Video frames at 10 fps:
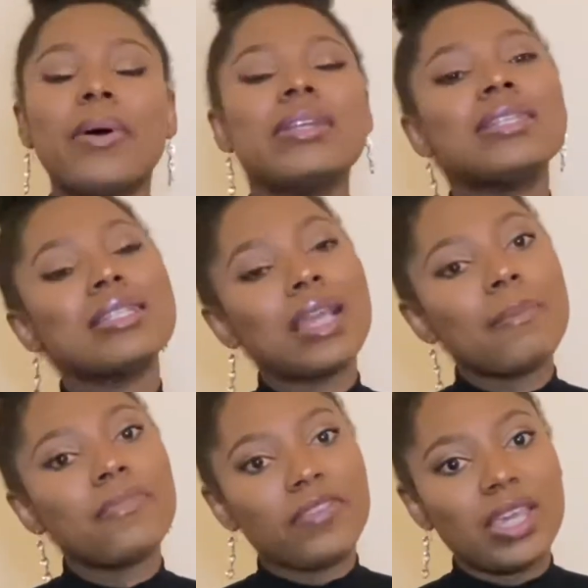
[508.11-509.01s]
But the
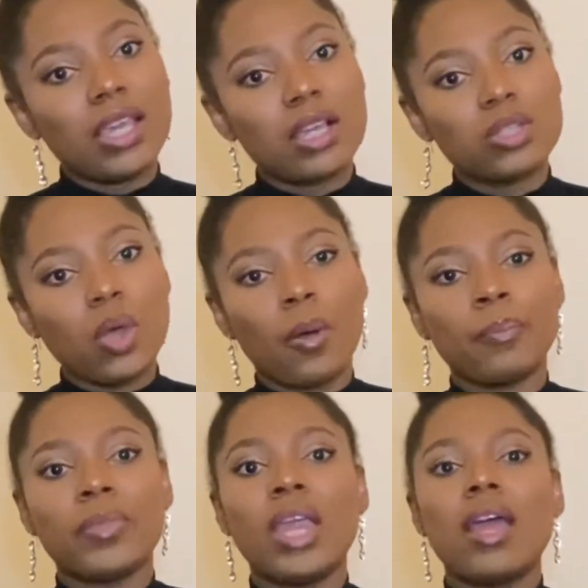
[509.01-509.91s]
same thing.
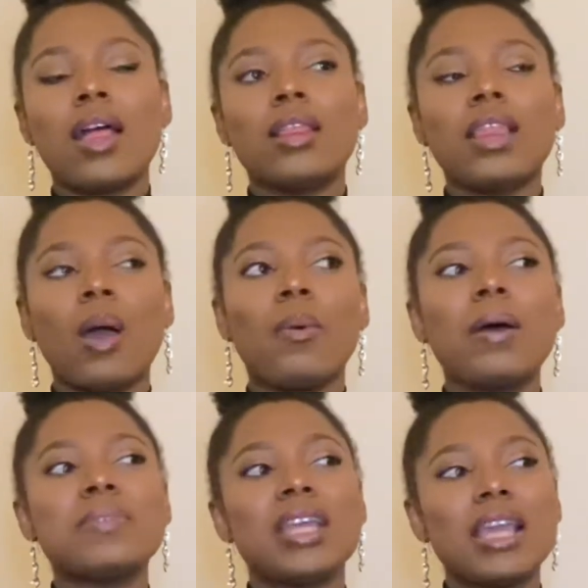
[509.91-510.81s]
So now
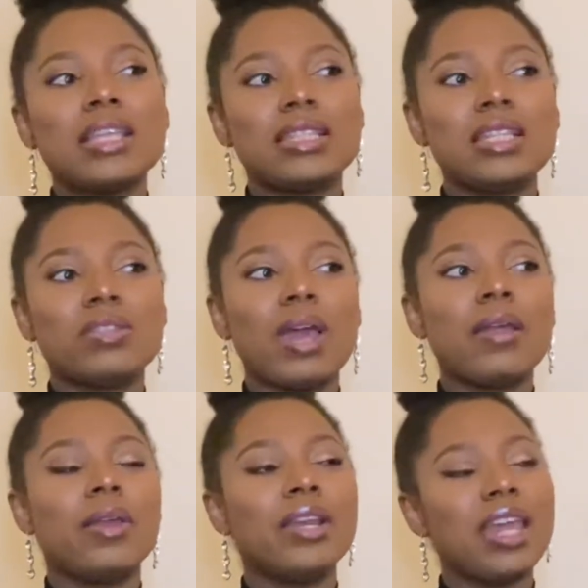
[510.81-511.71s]
what I'm saying is this, right?